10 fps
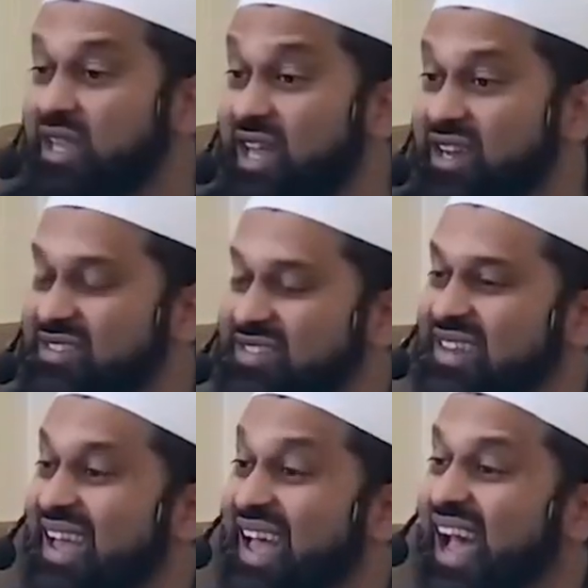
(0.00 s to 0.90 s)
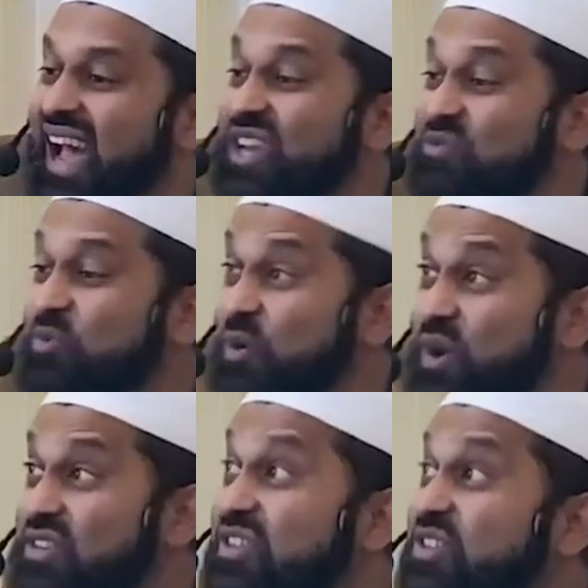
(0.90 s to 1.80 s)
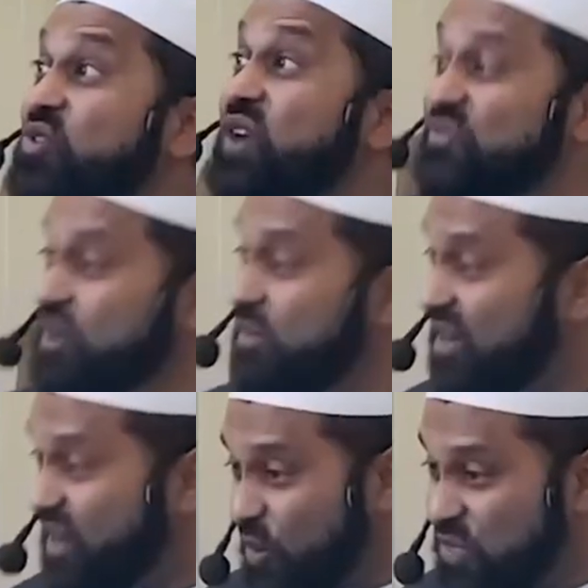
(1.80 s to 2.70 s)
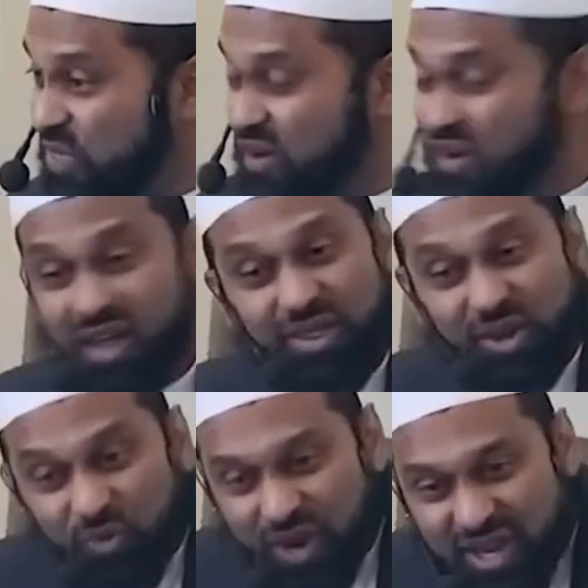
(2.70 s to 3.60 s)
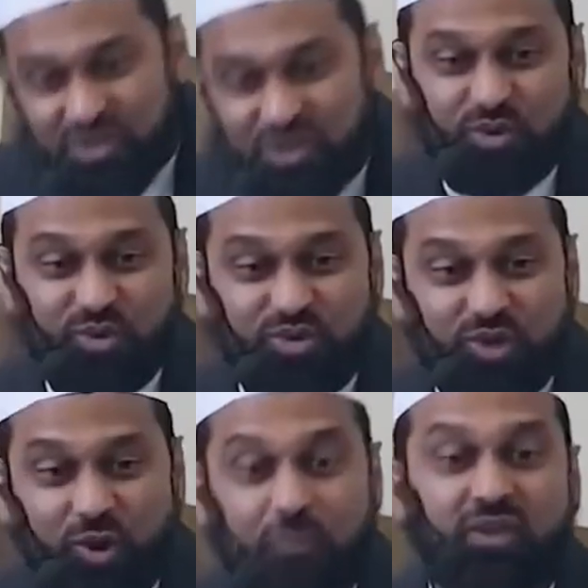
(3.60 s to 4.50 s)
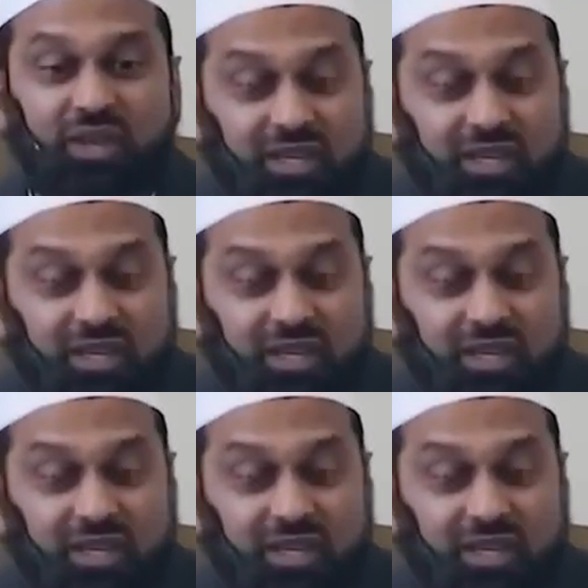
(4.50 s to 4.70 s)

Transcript: in the legacy, and if we want to drink from Al Kawthar, the way to do so